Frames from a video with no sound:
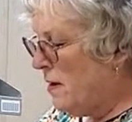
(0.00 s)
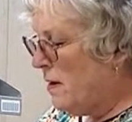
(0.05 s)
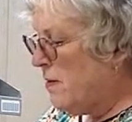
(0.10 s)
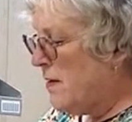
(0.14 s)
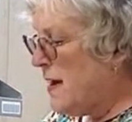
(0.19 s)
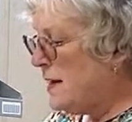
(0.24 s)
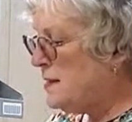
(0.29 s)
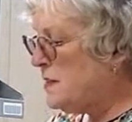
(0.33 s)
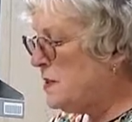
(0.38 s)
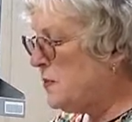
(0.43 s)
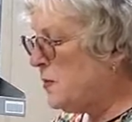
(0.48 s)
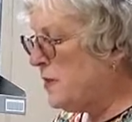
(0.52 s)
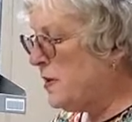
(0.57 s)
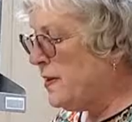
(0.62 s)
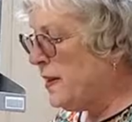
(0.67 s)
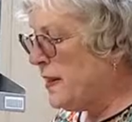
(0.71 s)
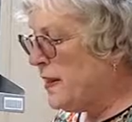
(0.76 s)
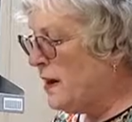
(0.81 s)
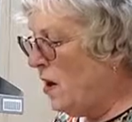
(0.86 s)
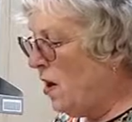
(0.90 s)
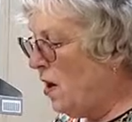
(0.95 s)
That's
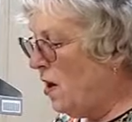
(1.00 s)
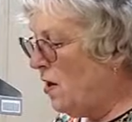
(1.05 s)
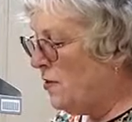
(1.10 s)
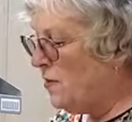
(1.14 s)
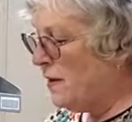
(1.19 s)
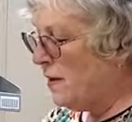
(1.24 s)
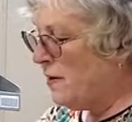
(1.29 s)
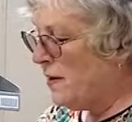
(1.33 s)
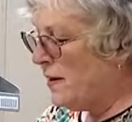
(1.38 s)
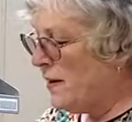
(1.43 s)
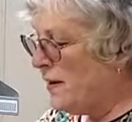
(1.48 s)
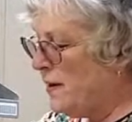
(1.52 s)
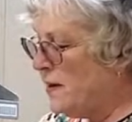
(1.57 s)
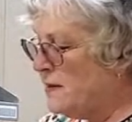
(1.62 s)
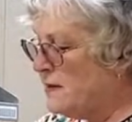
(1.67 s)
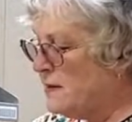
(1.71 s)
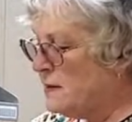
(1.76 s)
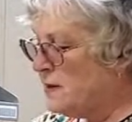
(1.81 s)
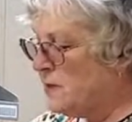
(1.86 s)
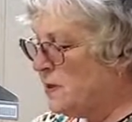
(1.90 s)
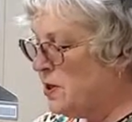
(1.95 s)
really all there
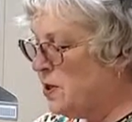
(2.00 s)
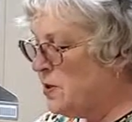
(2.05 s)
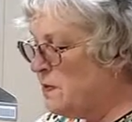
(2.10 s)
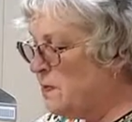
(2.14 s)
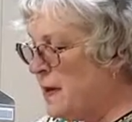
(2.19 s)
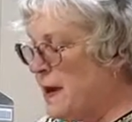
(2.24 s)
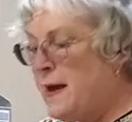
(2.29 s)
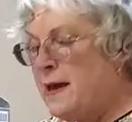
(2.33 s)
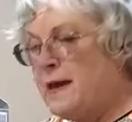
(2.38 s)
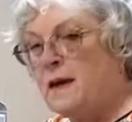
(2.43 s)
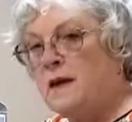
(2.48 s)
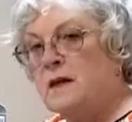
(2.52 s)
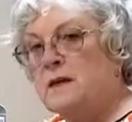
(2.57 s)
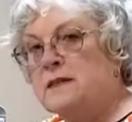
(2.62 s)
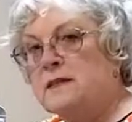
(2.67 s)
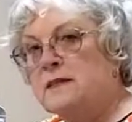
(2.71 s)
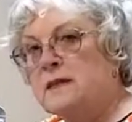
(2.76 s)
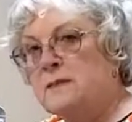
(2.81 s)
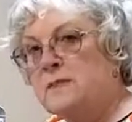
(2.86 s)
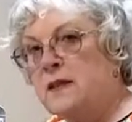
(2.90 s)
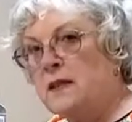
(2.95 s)
is. When you make
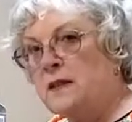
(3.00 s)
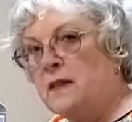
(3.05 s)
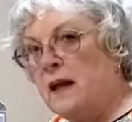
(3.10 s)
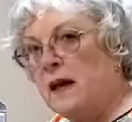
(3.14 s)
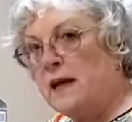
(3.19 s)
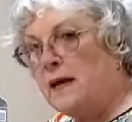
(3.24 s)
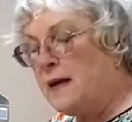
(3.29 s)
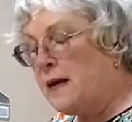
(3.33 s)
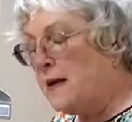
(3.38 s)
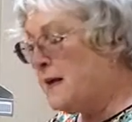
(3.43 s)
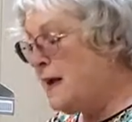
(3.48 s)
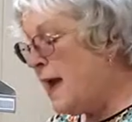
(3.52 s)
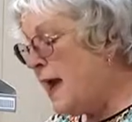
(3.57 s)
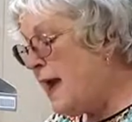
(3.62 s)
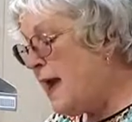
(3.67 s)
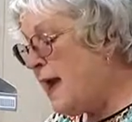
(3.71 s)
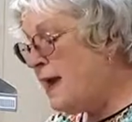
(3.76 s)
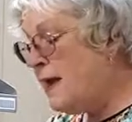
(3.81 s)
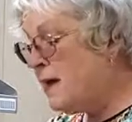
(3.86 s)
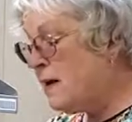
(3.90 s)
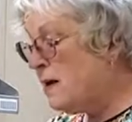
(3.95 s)
something like a
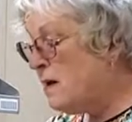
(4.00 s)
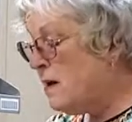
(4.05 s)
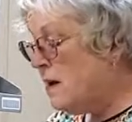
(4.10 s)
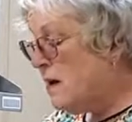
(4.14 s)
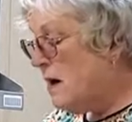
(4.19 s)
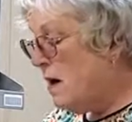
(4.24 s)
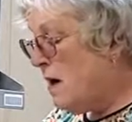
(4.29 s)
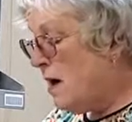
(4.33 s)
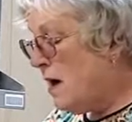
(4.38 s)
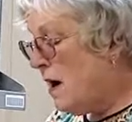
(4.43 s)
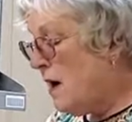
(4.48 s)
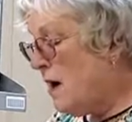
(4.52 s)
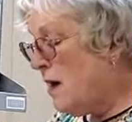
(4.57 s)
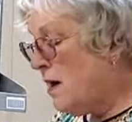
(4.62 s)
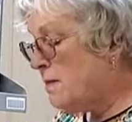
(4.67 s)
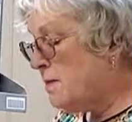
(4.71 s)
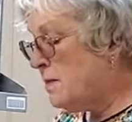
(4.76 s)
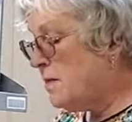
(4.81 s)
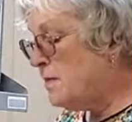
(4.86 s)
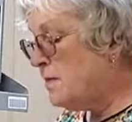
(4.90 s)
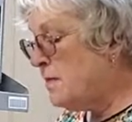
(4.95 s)
cake,
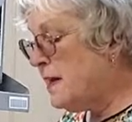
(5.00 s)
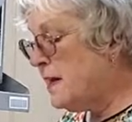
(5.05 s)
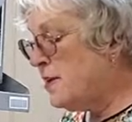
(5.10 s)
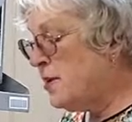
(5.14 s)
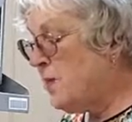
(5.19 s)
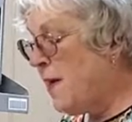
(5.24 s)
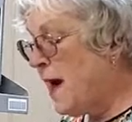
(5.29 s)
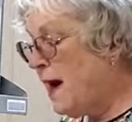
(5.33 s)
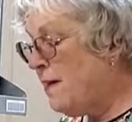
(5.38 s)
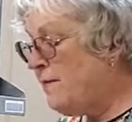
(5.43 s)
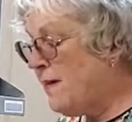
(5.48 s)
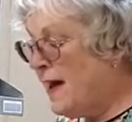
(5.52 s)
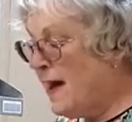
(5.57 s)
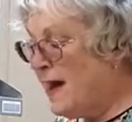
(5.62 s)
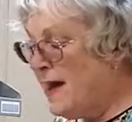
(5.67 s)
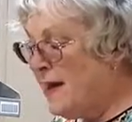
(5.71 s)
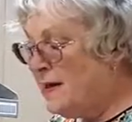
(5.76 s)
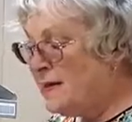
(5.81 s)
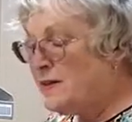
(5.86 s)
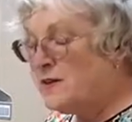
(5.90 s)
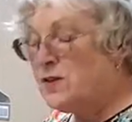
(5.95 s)
then you have
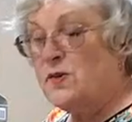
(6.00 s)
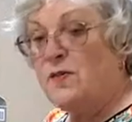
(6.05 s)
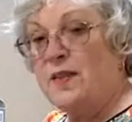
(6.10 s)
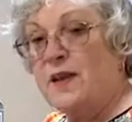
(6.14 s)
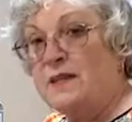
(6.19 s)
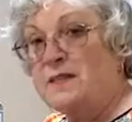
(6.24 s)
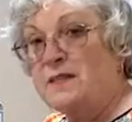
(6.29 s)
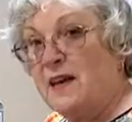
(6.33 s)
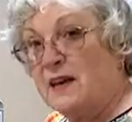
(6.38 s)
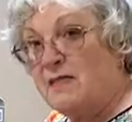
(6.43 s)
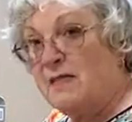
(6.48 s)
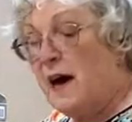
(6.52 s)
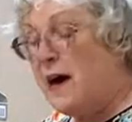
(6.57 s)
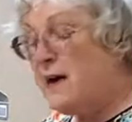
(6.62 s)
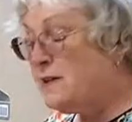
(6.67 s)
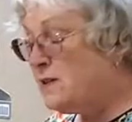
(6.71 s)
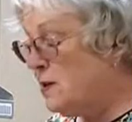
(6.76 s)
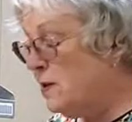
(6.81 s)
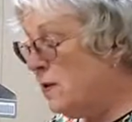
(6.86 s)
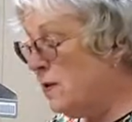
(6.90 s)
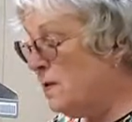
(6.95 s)
eggs or things like that
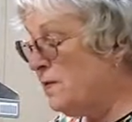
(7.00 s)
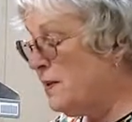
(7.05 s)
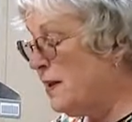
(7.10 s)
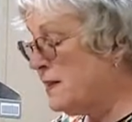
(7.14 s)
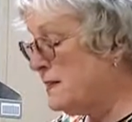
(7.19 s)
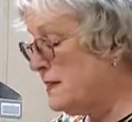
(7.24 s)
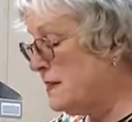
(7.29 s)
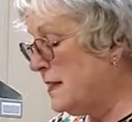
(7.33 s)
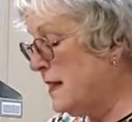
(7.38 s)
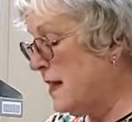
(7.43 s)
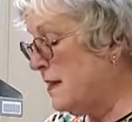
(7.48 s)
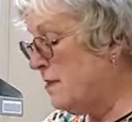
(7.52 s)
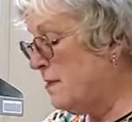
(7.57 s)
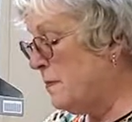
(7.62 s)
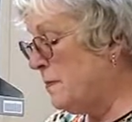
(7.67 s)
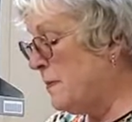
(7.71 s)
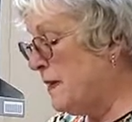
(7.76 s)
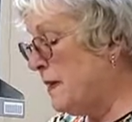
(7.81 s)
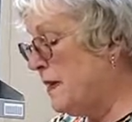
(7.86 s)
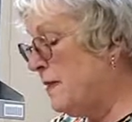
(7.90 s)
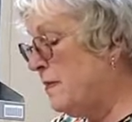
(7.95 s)
to hold things together,
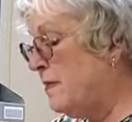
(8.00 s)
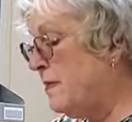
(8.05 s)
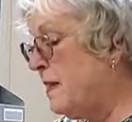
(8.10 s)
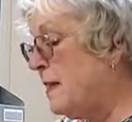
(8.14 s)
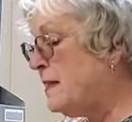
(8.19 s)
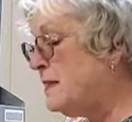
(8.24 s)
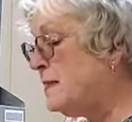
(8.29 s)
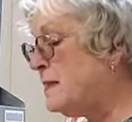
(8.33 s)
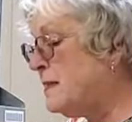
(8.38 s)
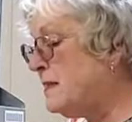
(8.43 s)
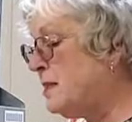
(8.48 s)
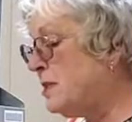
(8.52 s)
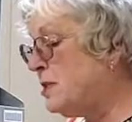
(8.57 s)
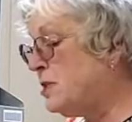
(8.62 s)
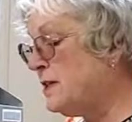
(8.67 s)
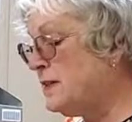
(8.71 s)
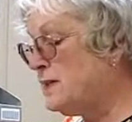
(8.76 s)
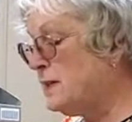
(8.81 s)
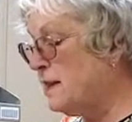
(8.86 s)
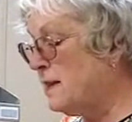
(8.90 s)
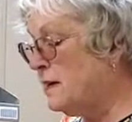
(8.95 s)
but in this, it's
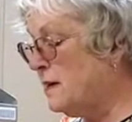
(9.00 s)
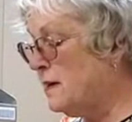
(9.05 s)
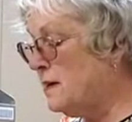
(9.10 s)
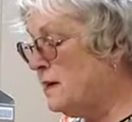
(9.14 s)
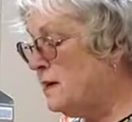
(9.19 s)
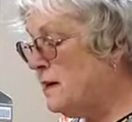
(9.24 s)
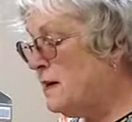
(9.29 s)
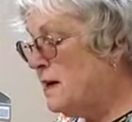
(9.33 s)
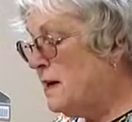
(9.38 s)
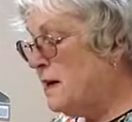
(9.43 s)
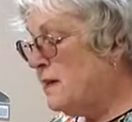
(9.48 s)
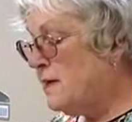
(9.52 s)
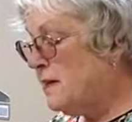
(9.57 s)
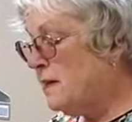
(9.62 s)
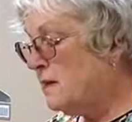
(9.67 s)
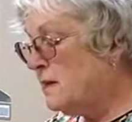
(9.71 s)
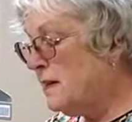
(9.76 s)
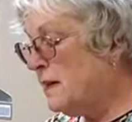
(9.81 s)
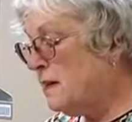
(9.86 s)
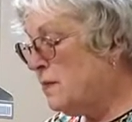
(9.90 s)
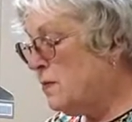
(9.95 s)
just the
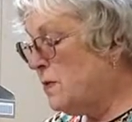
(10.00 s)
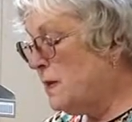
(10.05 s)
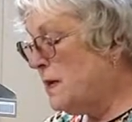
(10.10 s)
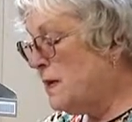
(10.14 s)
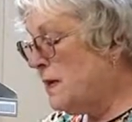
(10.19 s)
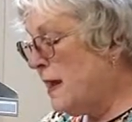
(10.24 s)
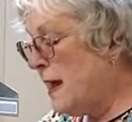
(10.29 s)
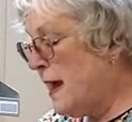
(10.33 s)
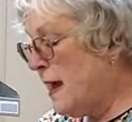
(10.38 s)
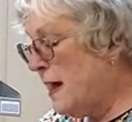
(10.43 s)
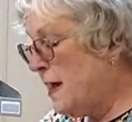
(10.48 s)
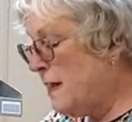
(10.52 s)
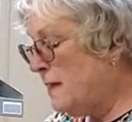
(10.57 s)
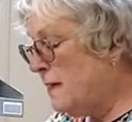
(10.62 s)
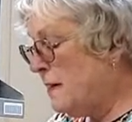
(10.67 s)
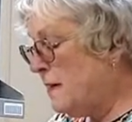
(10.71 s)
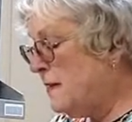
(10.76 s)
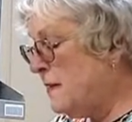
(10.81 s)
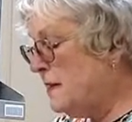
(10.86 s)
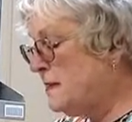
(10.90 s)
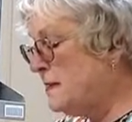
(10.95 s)
liquid and
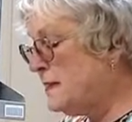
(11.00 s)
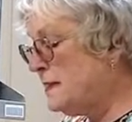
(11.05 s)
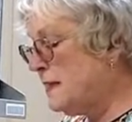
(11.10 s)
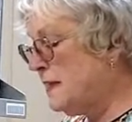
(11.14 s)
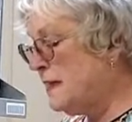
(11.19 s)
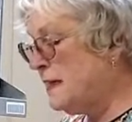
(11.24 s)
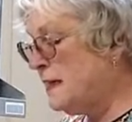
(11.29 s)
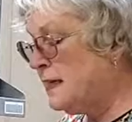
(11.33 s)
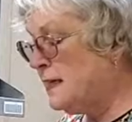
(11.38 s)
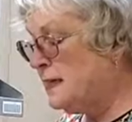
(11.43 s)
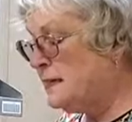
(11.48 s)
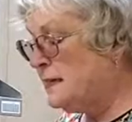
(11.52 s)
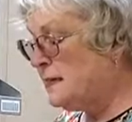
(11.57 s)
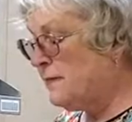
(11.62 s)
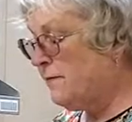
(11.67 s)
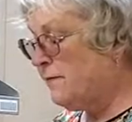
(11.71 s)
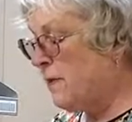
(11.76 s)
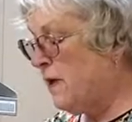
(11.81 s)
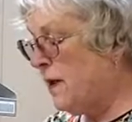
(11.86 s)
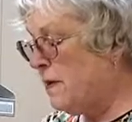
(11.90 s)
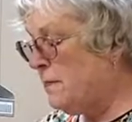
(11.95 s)
the stickiness
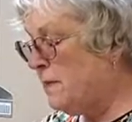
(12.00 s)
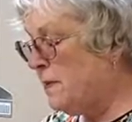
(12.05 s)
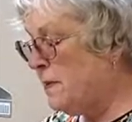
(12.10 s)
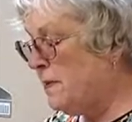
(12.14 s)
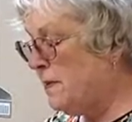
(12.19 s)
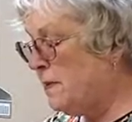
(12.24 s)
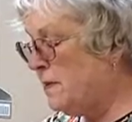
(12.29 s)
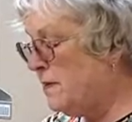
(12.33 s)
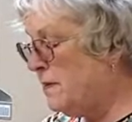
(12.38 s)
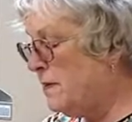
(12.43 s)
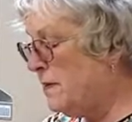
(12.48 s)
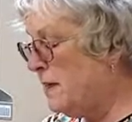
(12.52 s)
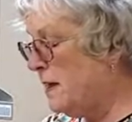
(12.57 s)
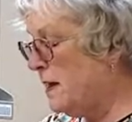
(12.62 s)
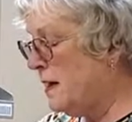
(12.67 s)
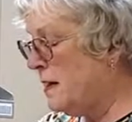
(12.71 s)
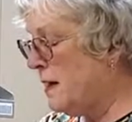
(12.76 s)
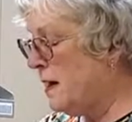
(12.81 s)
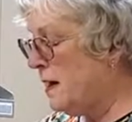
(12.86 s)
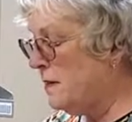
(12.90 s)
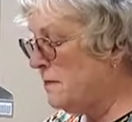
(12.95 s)
from the
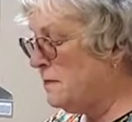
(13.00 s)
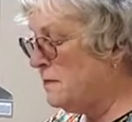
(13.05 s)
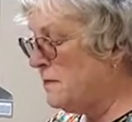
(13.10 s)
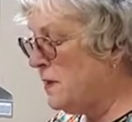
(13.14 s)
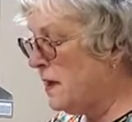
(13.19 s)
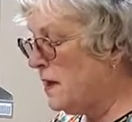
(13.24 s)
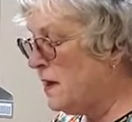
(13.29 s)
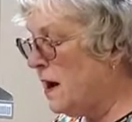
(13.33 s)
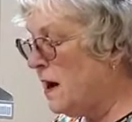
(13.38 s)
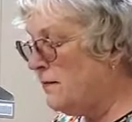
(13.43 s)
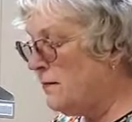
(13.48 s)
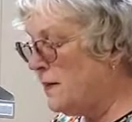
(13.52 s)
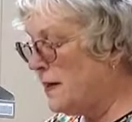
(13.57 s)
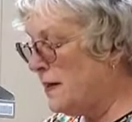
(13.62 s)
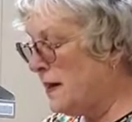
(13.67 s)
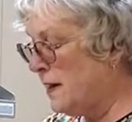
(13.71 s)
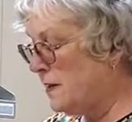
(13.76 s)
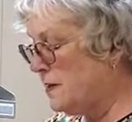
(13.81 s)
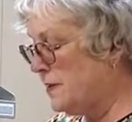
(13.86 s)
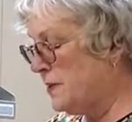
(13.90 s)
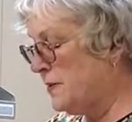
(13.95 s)
agave
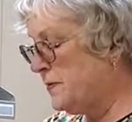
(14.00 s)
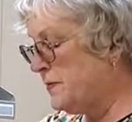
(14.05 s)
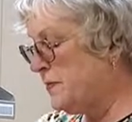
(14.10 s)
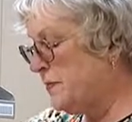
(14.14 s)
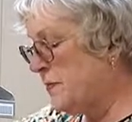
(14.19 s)
nectar.